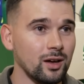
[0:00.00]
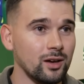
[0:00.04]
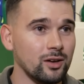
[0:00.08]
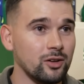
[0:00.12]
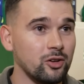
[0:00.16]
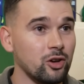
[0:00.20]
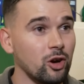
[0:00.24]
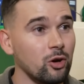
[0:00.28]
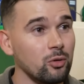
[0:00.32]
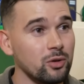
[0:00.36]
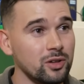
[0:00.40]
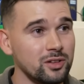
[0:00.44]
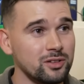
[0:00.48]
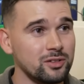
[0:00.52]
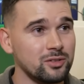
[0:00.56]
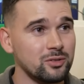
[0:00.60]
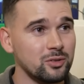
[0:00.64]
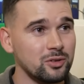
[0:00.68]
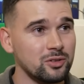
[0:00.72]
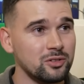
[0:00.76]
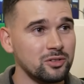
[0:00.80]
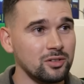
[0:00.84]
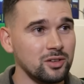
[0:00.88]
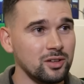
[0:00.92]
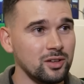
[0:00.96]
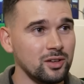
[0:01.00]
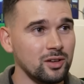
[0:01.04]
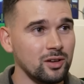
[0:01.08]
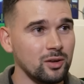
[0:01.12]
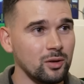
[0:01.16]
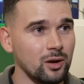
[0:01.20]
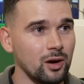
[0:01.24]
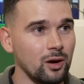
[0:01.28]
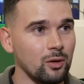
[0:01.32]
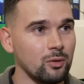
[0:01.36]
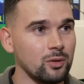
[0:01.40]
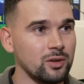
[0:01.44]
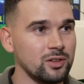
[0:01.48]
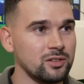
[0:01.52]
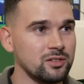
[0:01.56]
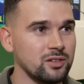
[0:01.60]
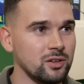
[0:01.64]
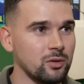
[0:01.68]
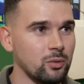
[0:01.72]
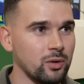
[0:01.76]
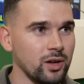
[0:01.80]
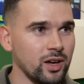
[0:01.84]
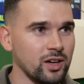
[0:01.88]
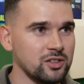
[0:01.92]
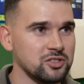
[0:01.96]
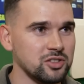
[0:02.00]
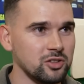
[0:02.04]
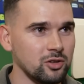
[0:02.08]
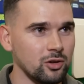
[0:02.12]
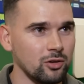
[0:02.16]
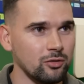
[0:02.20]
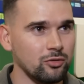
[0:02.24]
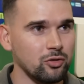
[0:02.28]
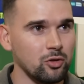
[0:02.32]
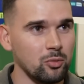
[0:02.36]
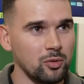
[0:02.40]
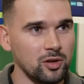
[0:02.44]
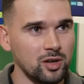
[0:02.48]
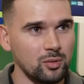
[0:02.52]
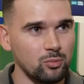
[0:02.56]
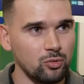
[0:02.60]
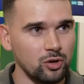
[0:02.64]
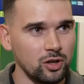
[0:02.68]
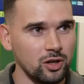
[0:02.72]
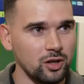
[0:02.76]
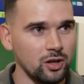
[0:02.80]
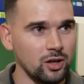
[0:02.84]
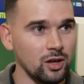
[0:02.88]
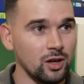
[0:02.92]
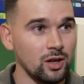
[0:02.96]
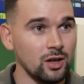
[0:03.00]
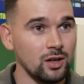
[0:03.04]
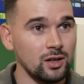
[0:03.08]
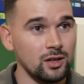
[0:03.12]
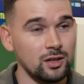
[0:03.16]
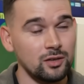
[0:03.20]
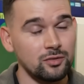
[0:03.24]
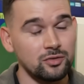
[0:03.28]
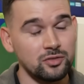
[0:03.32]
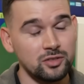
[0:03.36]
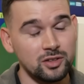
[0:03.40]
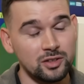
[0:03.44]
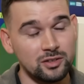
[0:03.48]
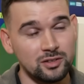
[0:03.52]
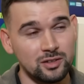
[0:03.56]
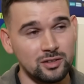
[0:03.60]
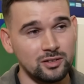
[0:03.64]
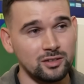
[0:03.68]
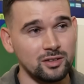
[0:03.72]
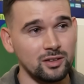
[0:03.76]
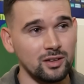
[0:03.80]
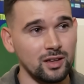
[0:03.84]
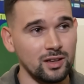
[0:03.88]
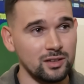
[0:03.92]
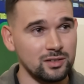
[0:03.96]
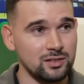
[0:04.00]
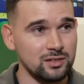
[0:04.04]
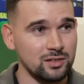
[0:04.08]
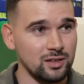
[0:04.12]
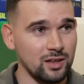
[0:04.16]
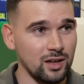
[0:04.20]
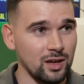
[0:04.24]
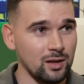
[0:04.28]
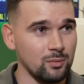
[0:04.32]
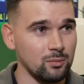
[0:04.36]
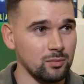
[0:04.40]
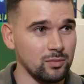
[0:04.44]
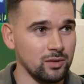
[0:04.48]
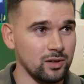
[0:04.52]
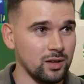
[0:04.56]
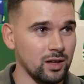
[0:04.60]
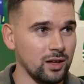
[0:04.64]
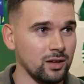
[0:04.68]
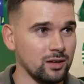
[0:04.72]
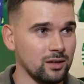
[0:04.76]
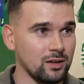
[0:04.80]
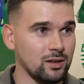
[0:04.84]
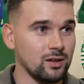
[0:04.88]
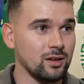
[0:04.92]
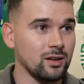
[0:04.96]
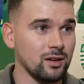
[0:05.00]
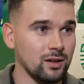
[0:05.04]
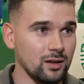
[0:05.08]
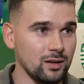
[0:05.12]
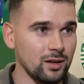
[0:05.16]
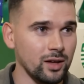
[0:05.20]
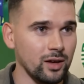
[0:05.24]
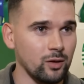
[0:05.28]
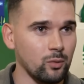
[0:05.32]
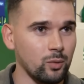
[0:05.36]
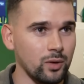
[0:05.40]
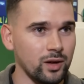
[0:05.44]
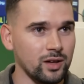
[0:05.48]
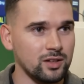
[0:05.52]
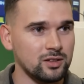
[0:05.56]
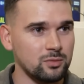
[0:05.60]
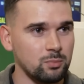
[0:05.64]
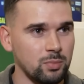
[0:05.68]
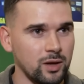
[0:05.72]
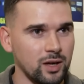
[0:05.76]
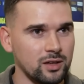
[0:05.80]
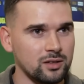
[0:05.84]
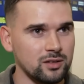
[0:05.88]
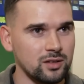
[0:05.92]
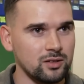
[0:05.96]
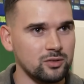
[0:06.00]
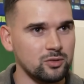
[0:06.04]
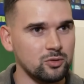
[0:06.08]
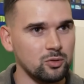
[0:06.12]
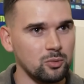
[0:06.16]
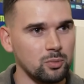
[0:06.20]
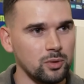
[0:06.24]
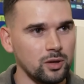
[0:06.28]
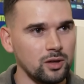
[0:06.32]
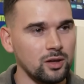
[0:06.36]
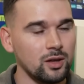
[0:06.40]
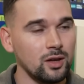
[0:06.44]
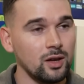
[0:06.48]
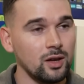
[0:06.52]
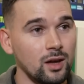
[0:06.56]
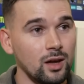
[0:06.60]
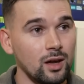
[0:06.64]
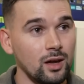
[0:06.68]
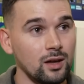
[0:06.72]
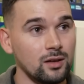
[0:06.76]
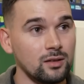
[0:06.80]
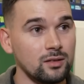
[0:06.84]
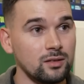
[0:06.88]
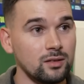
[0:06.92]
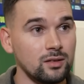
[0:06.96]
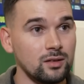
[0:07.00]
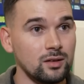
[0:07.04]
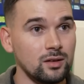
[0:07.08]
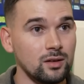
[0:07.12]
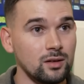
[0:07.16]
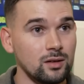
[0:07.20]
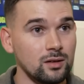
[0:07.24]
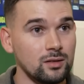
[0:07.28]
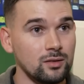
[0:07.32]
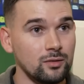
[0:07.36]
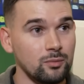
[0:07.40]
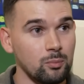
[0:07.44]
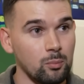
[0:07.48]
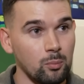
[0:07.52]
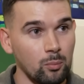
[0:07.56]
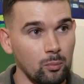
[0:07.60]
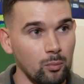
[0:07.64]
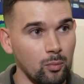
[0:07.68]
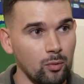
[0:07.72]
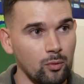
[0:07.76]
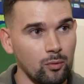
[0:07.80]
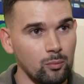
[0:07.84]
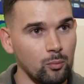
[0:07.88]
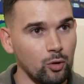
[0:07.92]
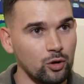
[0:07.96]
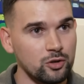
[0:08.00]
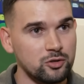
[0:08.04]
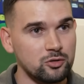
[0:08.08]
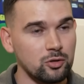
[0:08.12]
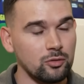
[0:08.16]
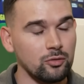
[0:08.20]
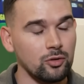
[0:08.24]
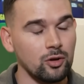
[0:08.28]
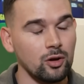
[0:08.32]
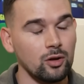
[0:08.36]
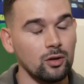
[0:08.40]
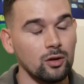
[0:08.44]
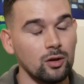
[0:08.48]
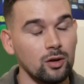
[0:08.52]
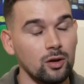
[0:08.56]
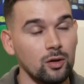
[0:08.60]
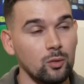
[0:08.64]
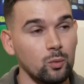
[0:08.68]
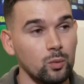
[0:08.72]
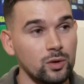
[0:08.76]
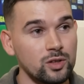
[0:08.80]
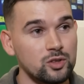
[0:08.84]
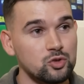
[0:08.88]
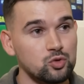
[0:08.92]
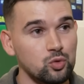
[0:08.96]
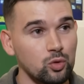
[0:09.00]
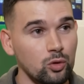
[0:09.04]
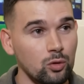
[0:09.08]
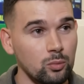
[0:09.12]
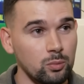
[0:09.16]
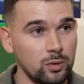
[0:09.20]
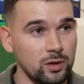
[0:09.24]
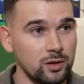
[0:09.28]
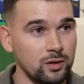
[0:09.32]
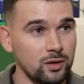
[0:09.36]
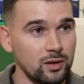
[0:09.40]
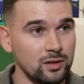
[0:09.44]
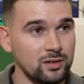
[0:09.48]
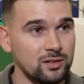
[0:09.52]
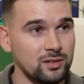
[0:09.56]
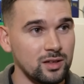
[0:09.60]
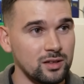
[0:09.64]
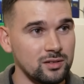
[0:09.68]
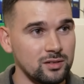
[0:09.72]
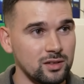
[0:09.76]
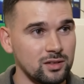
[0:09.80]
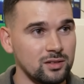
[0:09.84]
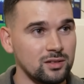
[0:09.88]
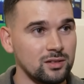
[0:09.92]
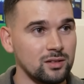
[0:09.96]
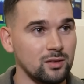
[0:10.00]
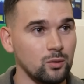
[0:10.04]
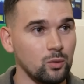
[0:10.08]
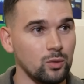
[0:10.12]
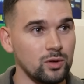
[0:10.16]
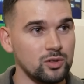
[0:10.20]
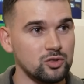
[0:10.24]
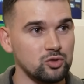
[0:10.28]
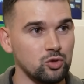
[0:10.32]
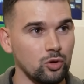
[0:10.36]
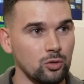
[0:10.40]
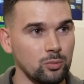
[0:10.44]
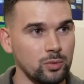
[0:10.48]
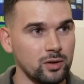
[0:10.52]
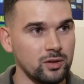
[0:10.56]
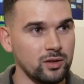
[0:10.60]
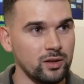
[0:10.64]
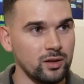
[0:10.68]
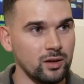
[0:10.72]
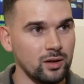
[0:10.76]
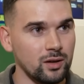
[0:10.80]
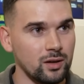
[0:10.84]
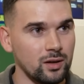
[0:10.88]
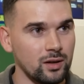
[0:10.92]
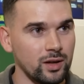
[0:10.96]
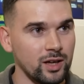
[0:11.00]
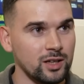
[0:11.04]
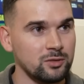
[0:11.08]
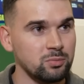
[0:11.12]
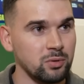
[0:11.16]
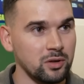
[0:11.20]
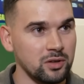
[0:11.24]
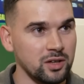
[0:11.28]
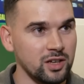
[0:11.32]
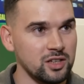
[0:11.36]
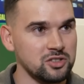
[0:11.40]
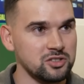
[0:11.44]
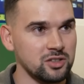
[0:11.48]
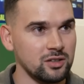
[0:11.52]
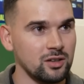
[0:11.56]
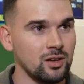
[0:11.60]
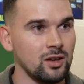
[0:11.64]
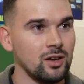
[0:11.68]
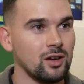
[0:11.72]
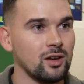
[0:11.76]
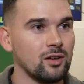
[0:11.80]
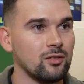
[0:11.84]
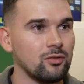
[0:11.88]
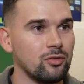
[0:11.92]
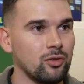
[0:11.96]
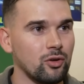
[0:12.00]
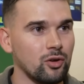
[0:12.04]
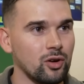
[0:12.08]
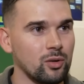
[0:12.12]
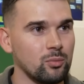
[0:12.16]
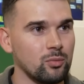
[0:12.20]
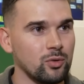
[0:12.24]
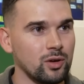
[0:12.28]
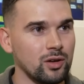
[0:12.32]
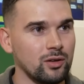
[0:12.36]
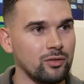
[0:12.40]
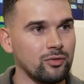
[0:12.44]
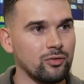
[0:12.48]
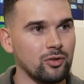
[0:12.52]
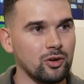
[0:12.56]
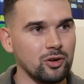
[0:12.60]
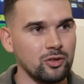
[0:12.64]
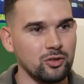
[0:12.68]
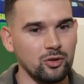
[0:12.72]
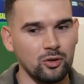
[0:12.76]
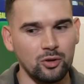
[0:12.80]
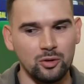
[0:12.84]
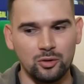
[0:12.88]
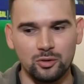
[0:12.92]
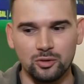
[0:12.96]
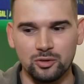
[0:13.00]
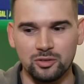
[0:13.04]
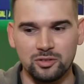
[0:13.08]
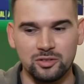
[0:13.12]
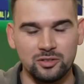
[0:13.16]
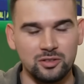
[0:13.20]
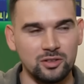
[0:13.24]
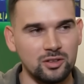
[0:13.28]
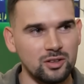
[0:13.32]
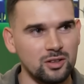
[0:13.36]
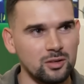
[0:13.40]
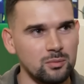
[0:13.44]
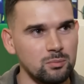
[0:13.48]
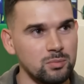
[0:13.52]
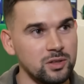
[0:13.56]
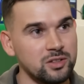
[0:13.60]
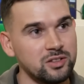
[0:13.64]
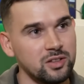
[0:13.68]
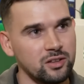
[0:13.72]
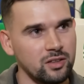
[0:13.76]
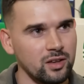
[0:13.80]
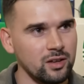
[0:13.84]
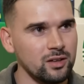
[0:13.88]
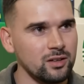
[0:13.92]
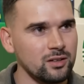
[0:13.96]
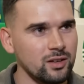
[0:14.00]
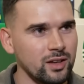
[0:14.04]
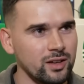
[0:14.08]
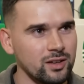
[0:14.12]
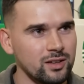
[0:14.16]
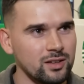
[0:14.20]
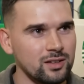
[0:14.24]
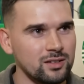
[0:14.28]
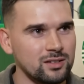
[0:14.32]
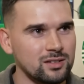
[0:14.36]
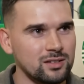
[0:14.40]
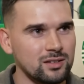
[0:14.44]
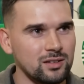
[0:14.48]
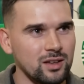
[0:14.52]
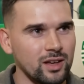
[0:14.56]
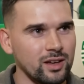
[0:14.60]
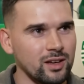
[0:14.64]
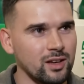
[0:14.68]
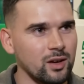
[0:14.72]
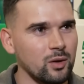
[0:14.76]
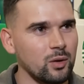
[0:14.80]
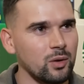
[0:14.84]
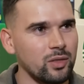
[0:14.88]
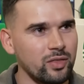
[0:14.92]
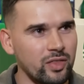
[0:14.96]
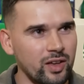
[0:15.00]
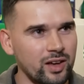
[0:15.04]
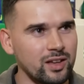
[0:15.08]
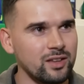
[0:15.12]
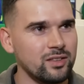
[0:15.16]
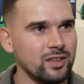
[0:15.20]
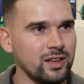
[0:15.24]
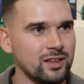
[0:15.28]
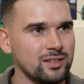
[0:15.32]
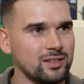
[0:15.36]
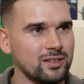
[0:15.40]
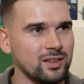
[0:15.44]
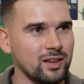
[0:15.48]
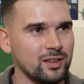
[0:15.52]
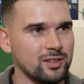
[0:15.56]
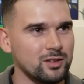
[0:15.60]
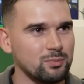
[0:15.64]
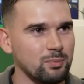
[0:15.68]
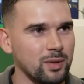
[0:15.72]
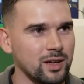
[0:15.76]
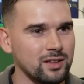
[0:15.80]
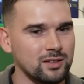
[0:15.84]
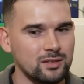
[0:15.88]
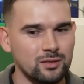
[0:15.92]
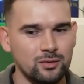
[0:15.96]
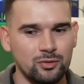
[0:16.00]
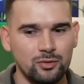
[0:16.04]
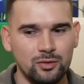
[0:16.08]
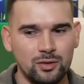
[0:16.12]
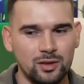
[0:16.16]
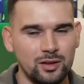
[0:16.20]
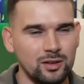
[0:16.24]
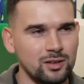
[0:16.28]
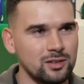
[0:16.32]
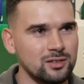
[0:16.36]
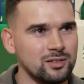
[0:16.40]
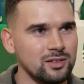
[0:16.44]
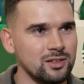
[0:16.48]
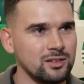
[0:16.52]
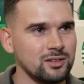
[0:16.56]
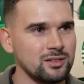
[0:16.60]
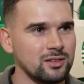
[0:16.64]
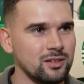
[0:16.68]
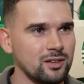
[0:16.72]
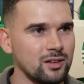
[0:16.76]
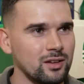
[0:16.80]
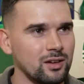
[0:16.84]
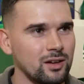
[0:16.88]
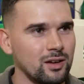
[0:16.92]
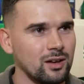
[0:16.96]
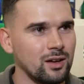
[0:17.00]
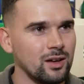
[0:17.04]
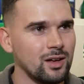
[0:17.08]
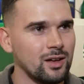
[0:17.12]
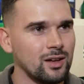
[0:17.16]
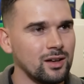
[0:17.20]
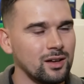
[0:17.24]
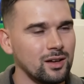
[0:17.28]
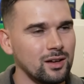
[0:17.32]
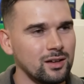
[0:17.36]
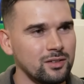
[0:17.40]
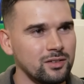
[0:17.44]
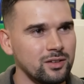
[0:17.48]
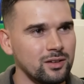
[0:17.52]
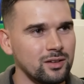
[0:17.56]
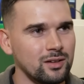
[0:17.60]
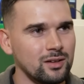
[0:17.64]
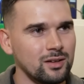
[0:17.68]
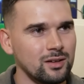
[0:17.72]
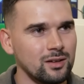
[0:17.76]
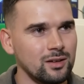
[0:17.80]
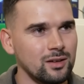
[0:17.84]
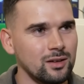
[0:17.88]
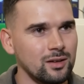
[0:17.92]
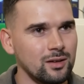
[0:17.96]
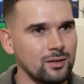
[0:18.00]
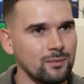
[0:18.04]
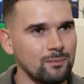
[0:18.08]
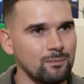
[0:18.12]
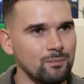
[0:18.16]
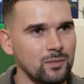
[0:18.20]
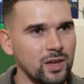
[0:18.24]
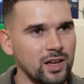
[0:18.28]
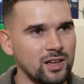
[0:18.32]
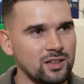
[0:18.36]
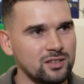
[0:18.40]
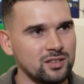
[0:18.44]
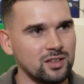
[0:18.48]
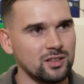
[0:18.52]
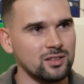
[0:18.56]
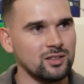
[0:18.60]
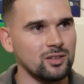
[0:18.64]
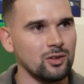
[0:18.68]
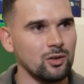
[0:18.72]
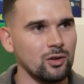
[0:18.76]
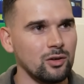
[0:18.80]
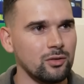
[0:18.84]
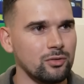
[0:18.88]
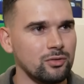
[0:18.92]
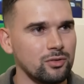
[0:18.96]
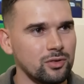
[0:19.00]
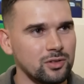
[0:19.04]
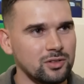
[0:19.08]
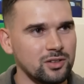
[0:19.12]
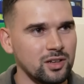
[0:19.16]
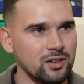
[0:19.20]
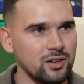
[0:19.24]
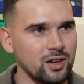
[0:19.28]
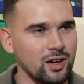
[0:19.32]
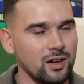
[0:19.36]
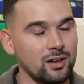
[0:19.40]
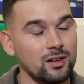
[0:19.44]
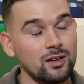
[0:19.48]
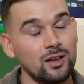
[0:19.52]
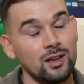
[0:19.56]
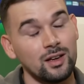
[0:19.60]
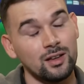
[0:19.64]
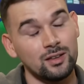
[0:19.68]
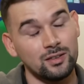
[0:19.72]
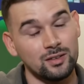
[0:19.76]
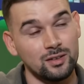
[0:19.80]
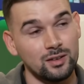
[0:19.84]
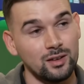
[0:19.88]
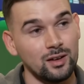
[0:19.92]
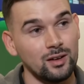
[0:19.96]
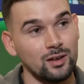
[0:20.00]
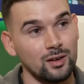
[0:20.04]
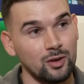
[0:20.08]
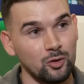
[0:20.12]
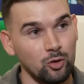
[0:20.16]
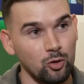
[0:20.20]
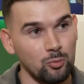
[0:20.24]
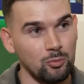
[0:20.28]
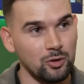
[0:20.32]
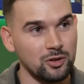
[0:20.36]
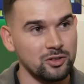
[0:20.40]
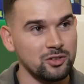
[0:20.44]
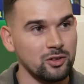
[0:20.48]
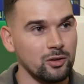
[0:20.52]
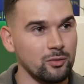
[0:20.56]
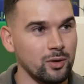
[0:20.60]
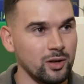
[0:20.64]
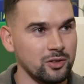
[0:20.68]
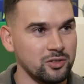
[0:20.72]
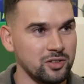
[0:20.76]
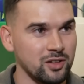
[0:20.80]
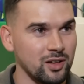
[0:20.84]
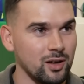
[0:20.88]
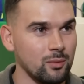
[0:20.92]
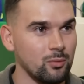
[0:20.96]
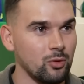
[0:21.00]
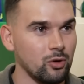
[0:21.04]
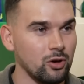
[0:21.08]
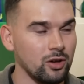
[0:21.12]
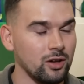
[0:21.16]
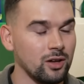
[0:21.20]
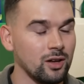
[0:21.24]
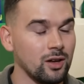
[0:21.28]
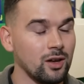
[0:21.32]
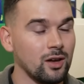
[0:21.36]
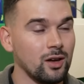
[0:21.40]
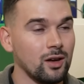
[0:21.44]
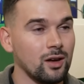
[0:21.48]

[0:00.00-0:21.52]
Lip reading: curious to see how is the reaction of Ruben Amorim, if this is the last game like we expect it to be, and most of all, which will be the sentence, which will be the explanation for Amorim for those busy day, like it's like a day that has passed since the exit of Ten Hag and rumors about Amorim.